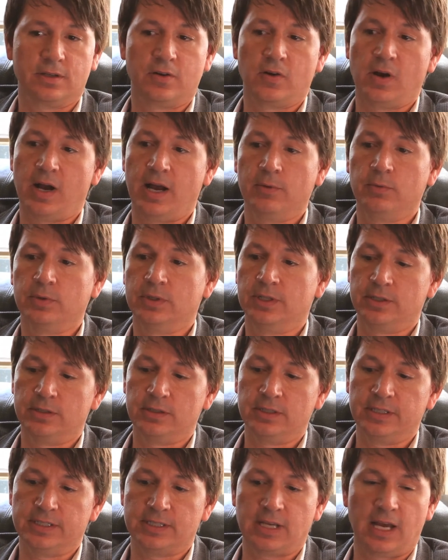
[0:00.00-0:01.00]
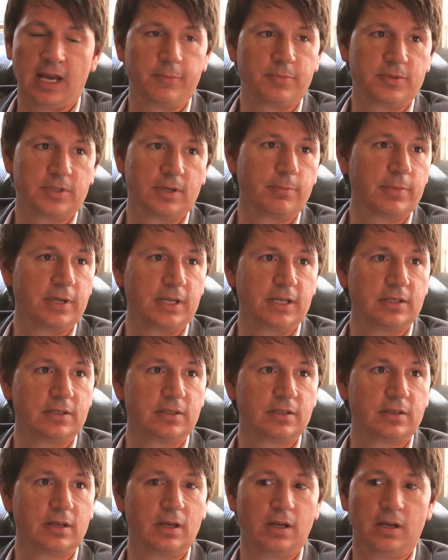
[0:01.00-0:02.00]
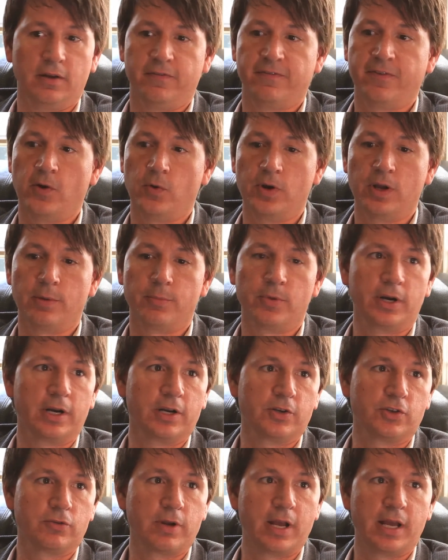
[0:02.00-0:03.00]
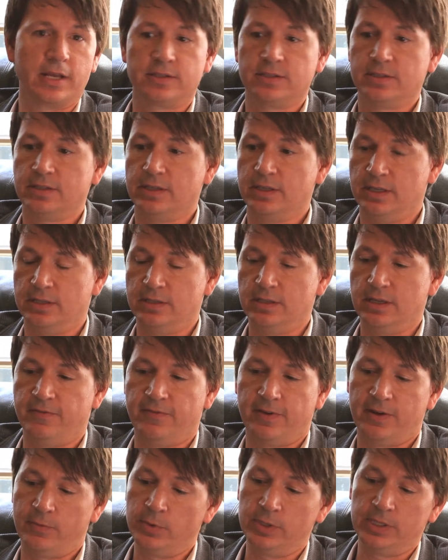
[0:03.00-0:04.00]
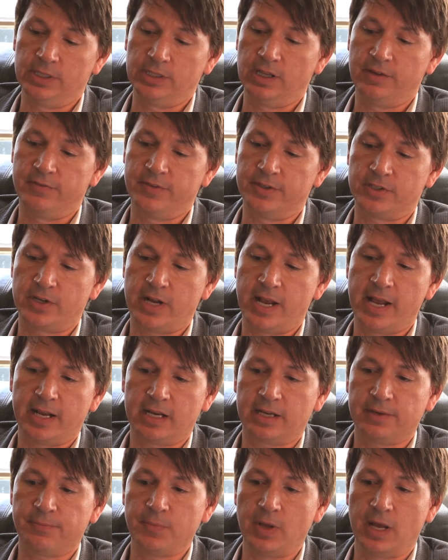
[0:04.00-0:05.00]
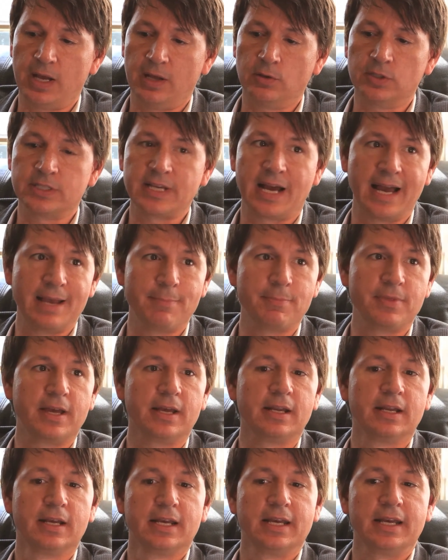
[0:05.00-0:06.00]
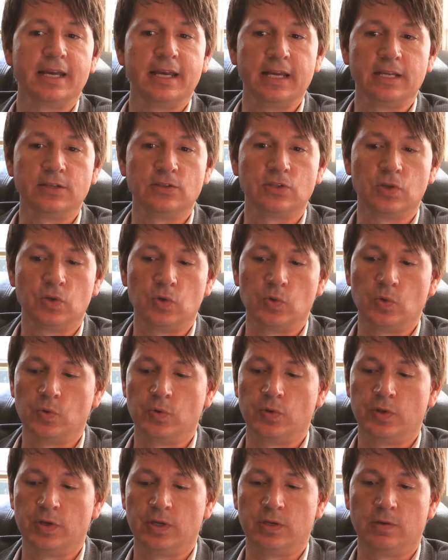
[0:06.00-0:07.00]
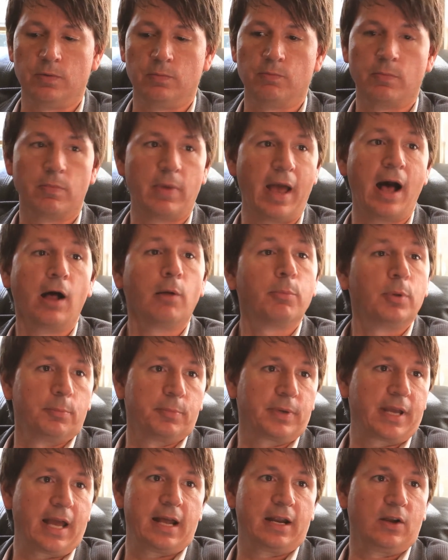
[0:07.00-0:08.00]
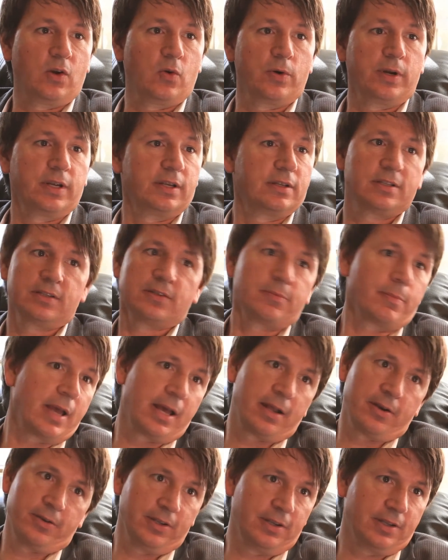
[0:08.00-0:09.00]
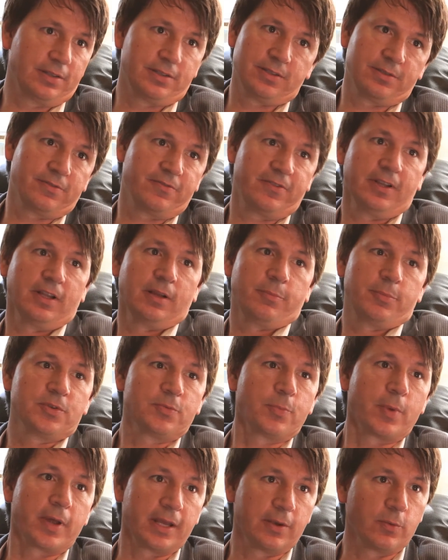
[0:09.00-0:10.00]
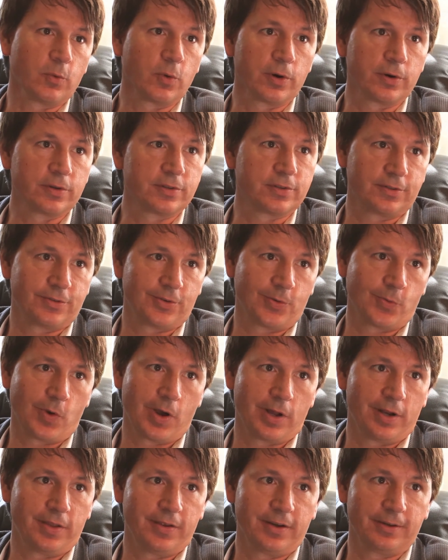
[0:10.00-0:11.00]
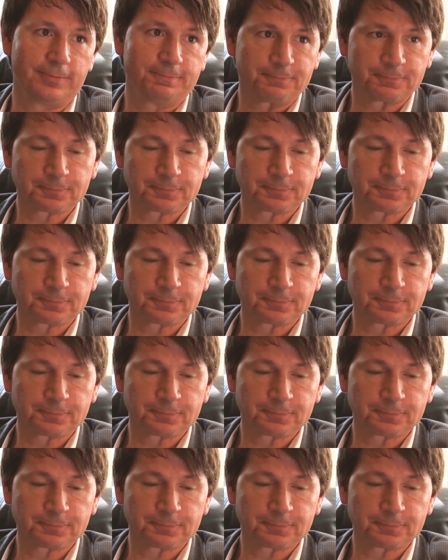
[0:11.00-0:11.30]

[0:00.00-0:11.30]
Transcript: I will literally type somebody's phone number and address if I really love the track. I'll type that into the album category. It doesn't matter. You can just fill up as many words as you want in there.